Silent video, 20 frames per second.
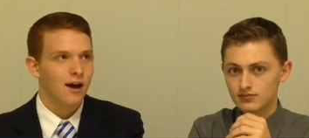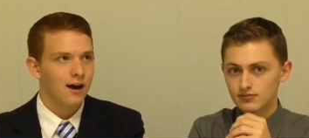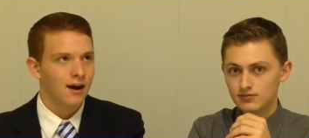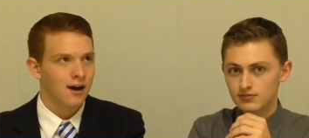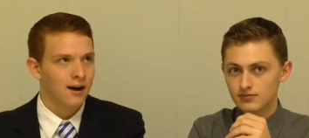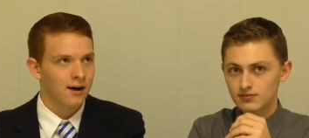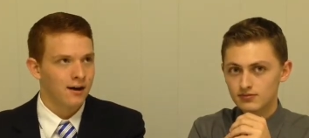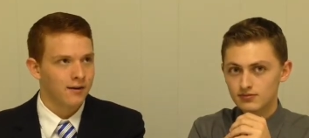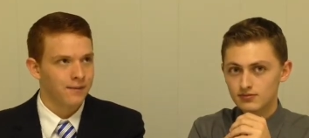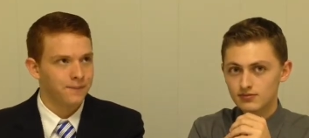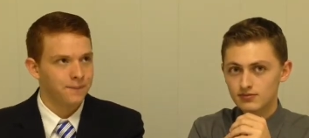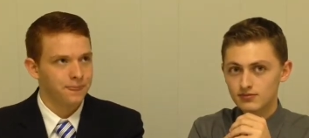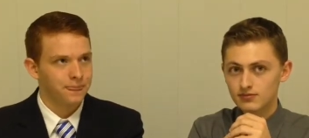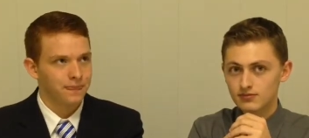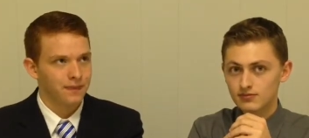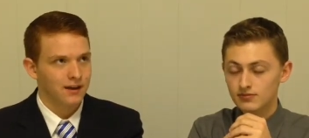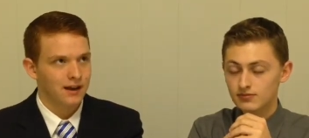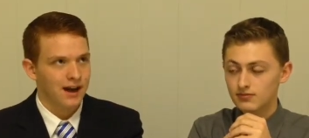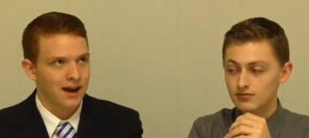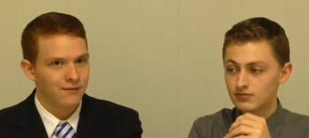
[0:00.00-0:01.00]
Speaker 1: Uh,
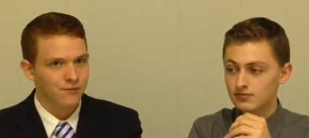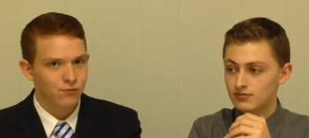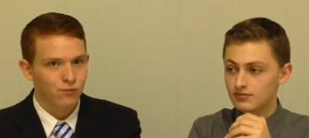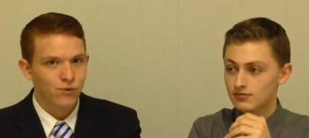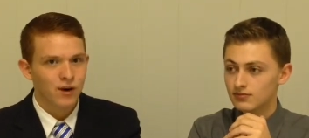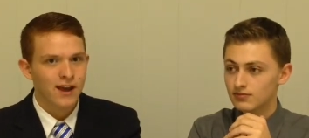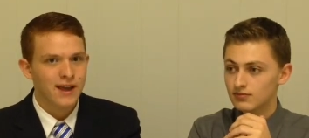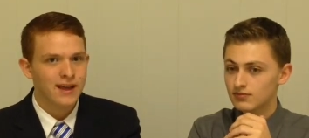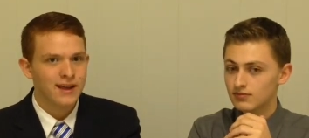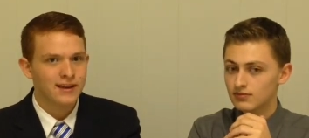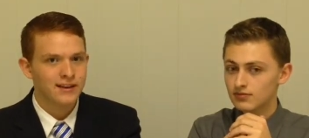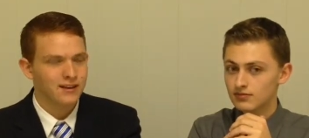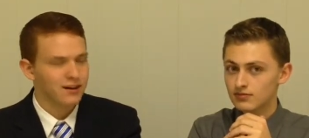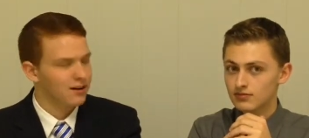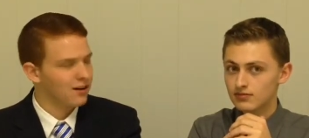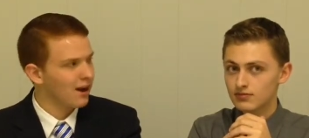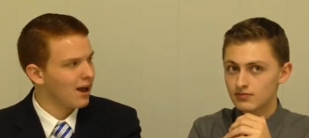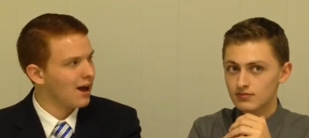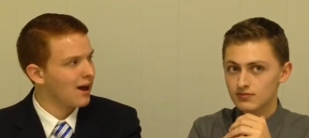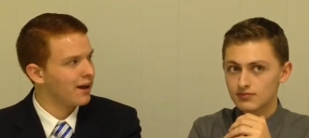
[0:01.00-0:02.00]
I've read
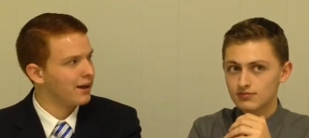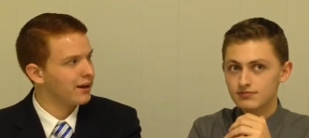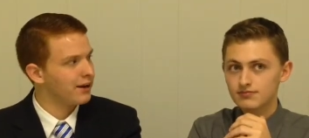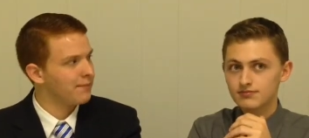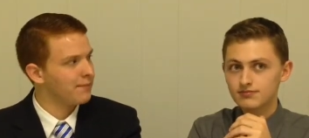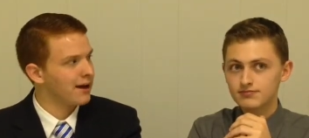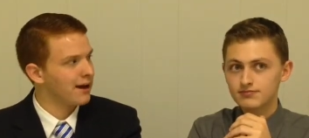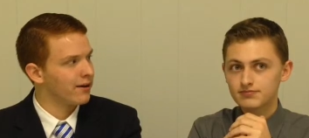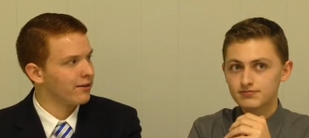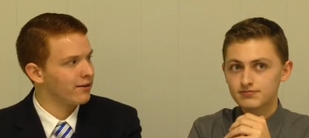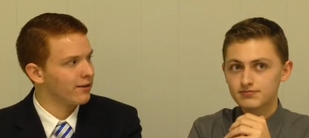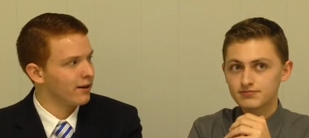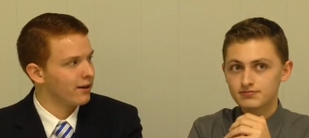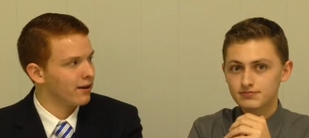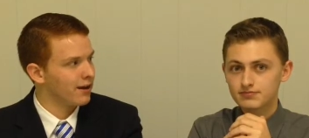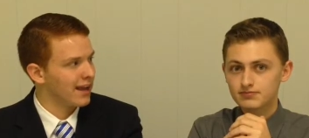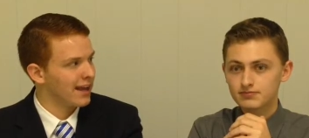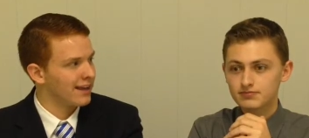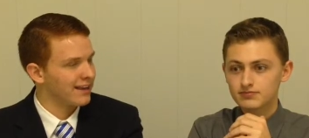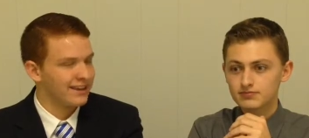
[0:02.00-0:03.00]
a lot about
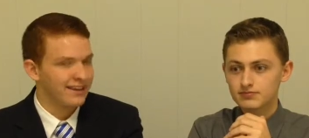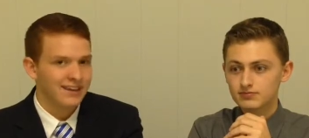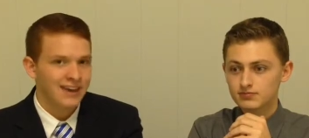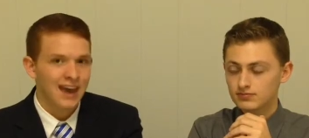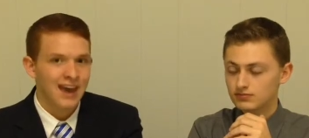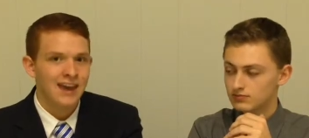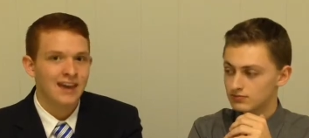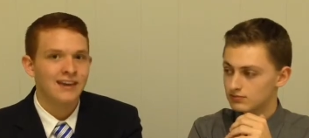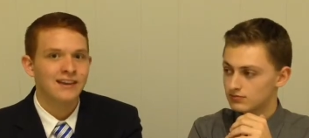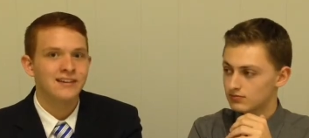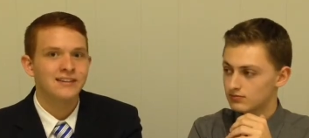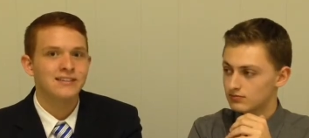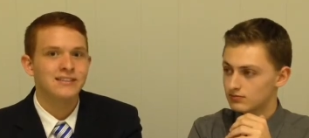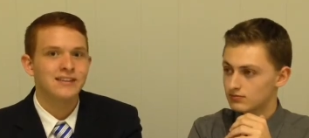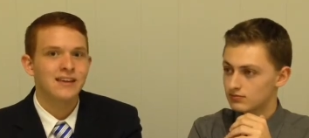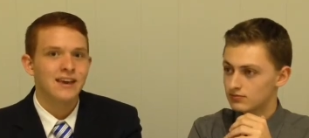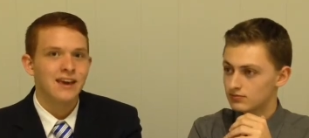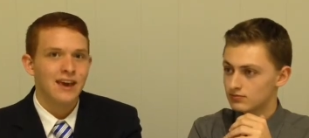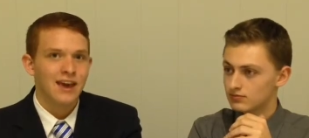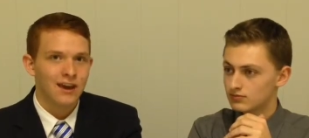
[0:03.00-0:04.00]
uh, like
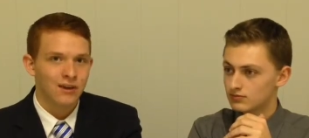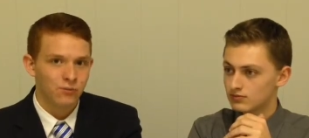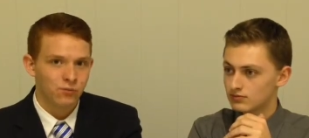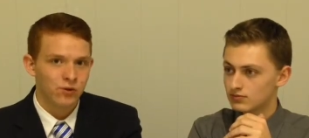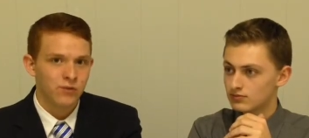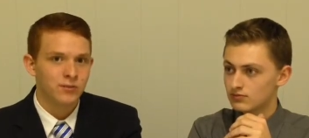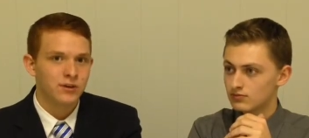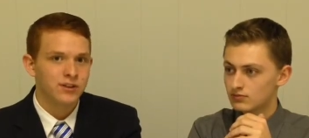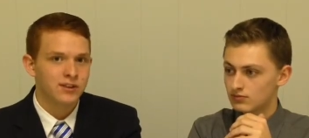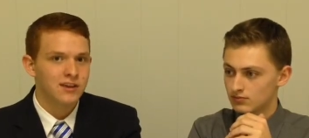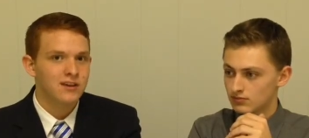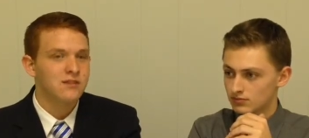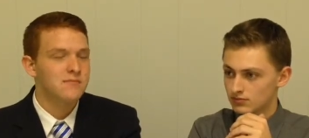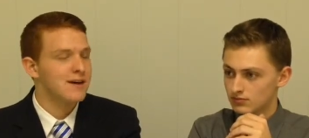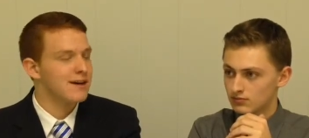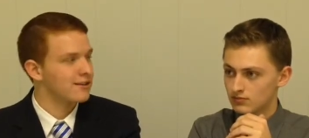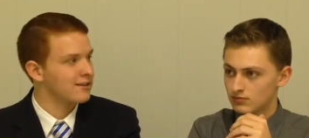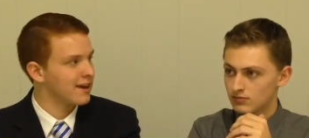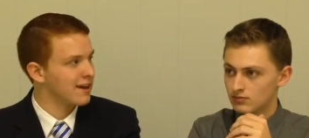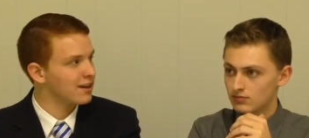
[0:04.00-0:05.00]
gangs, and when we think
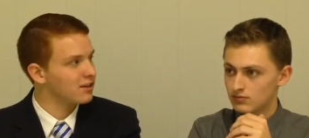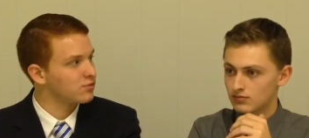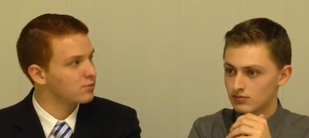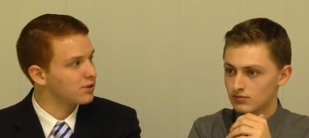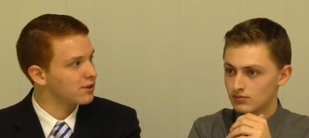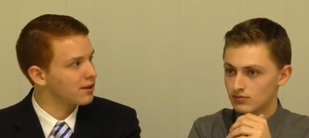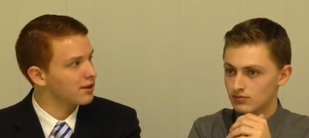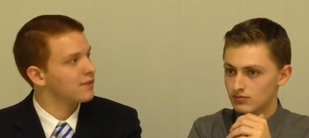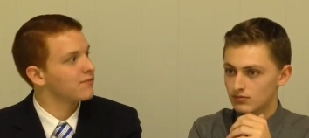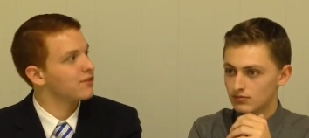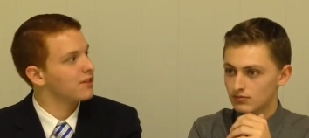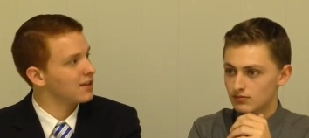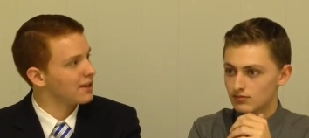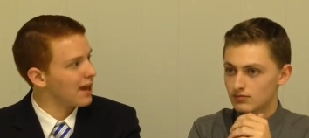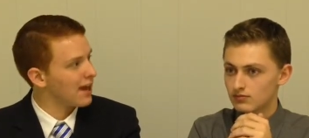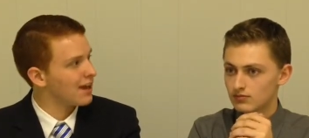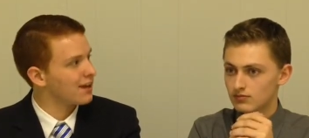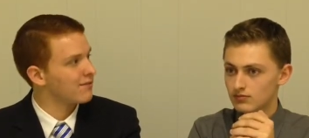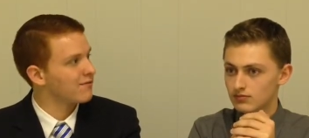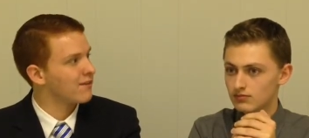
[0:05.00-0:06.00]
about gangs, we think of the
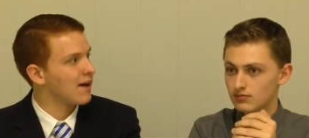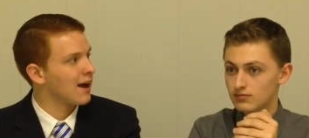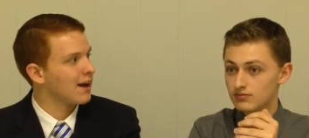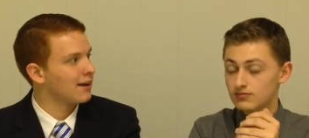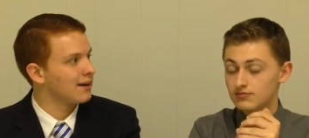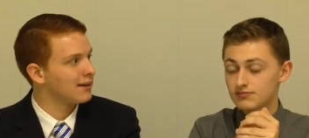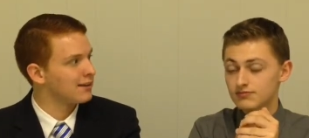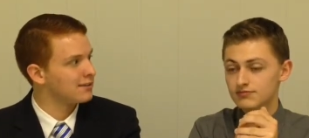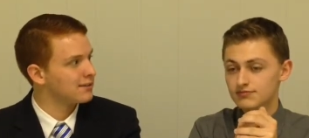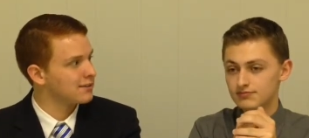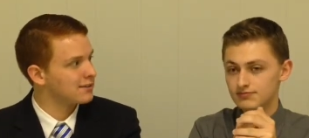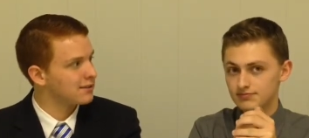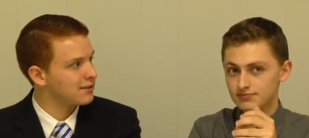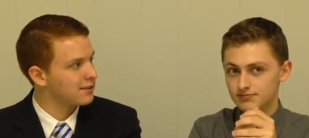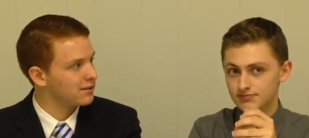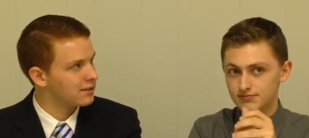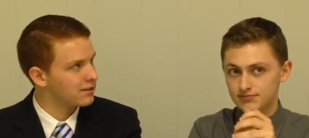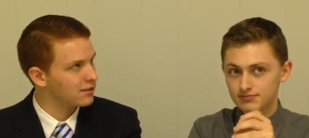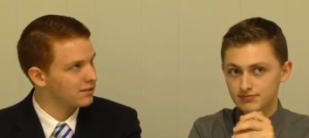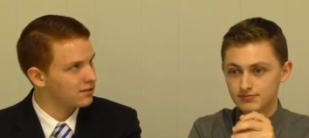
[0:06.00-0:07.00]
gang violence,
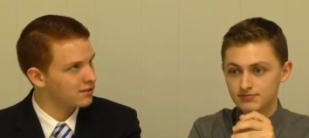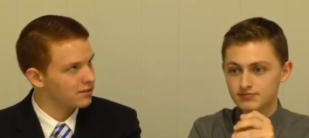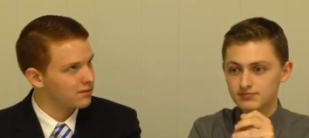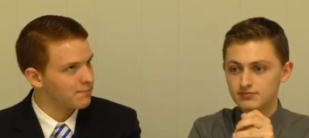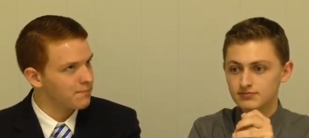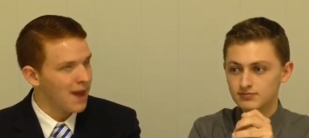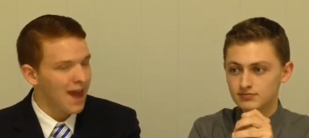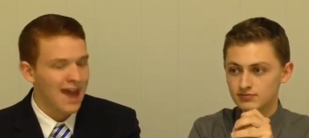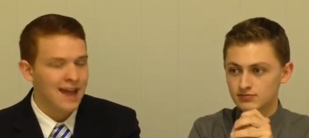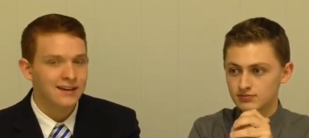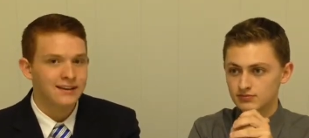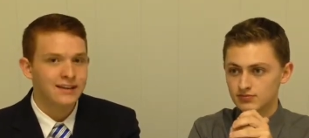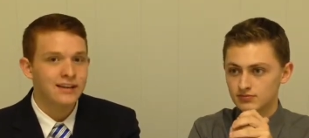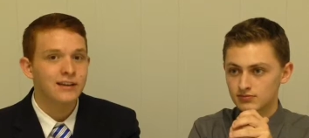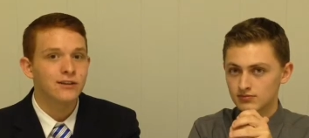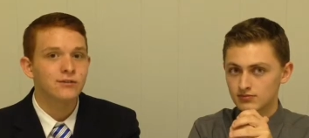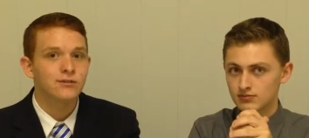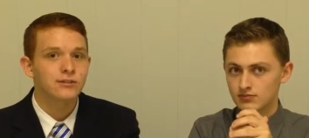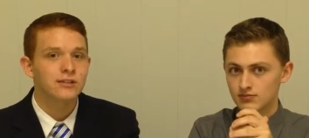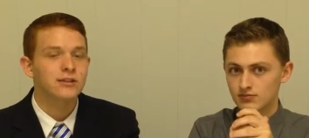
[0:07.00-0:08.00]
mm-hmm. the, the bad
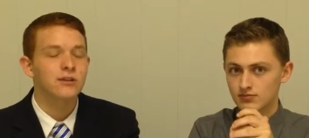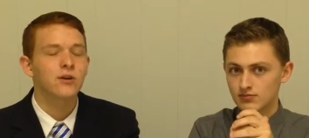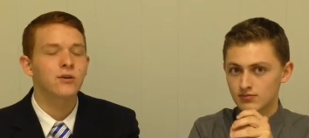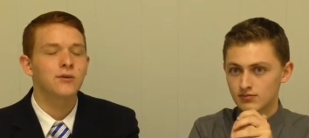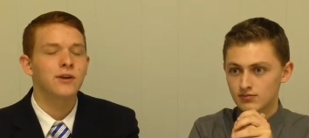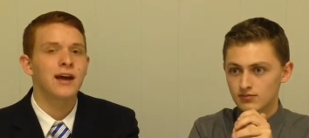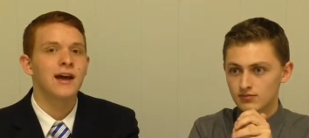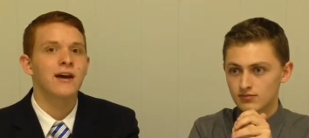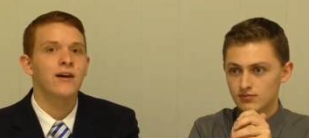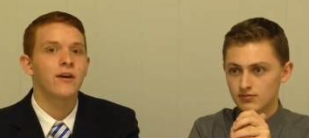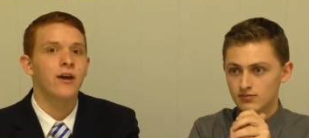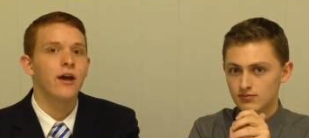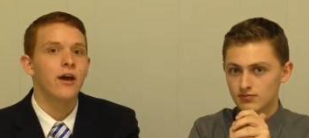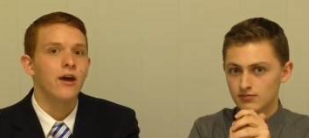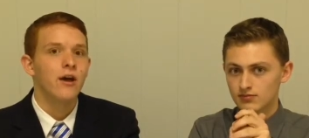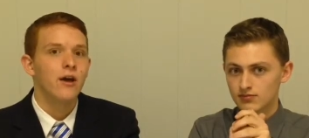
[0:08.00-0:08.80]
deals that go down.